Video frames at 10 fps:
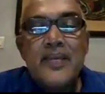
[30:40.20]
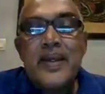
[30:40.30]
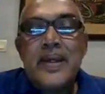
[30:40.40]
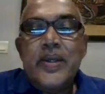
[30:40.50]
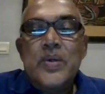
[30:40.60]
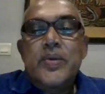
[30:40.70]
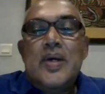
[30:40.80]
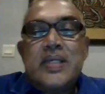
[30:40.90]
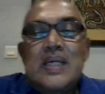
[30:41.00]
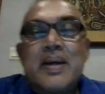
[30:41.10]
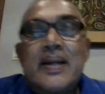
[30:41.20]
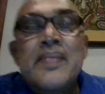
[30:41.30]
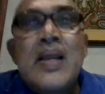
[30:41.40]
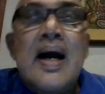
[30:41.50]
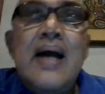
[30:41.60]
Thank you, Doctor. But
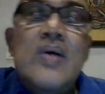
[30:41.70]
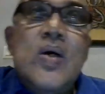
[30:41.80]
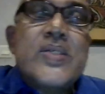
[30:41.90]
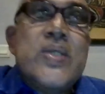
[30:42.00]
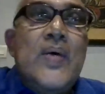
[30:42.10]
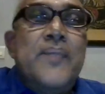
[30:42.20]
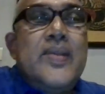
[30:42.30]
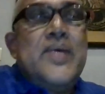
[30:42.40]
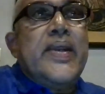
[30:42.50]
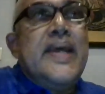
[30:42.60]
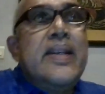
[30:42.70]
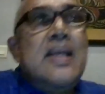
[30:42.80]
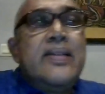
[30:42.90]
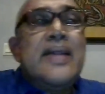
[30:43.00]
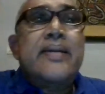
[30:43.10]
I have also read
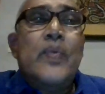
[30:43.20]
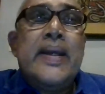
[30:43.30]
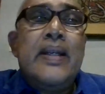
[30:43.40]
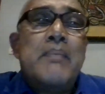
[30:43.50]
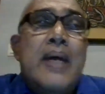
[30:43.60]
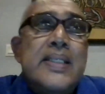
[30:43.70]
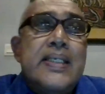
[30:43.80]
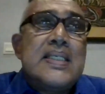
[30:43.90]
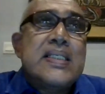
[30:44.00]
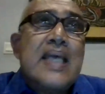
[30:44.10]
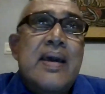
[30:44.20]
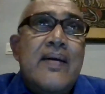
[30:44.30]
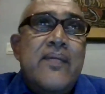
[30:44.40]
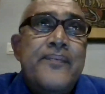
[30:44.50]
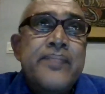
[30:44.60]
that when mothers
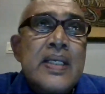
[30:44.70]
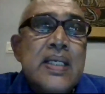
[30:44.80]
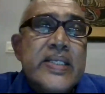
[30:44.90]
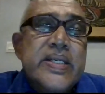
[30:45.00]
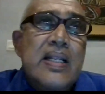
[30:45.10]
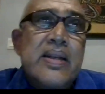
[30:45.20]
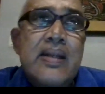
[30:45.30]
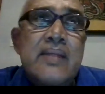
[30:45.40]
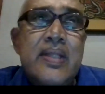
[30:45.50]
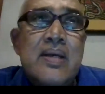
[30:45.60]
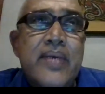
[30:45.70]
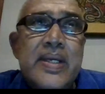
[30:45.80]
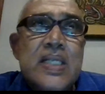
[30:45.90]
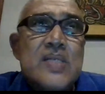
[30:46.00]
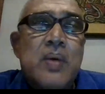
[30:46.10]
have children with a
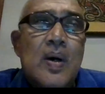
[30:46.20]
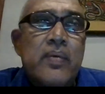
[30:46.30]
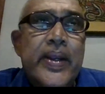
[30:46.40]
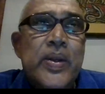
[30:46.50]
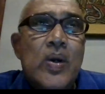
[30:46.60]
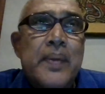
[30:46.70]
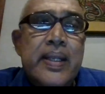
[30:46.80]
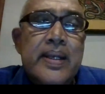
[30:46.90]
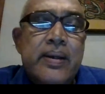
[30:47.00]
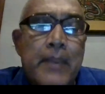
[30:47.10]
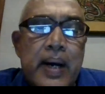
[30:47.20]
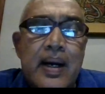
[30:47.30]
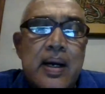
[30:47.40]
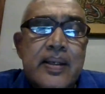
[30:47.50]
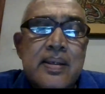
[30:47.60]
very small window period
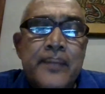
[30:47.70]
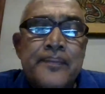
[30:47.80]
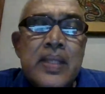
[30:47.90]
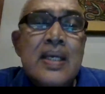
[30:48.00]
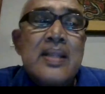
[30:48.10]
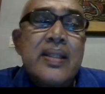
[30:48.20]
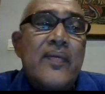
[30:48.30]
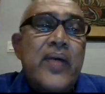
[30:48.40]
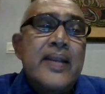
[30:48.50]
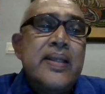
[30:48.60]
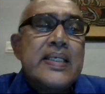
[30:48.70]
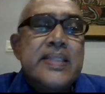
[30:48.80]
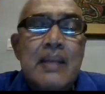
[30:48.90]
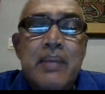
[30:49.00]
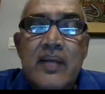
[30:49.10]
apart, they find it
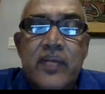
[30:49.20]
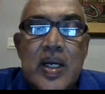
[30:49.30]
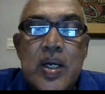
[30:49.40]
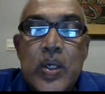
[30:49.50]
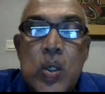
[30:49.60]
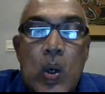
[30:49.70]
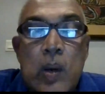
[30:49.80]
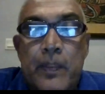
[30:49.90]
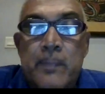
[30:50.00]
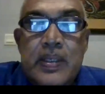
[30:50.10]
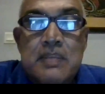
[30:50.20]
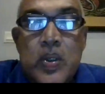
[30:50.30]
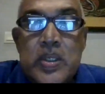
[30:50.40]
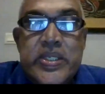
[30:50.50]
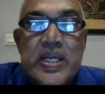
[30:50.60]
extremely difficult to cope with
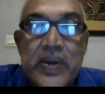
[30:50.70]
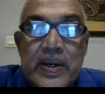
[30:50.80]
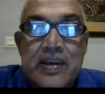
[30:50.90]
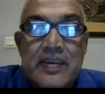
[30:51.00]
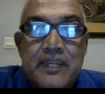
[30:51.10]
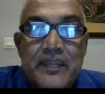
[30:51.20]
both children,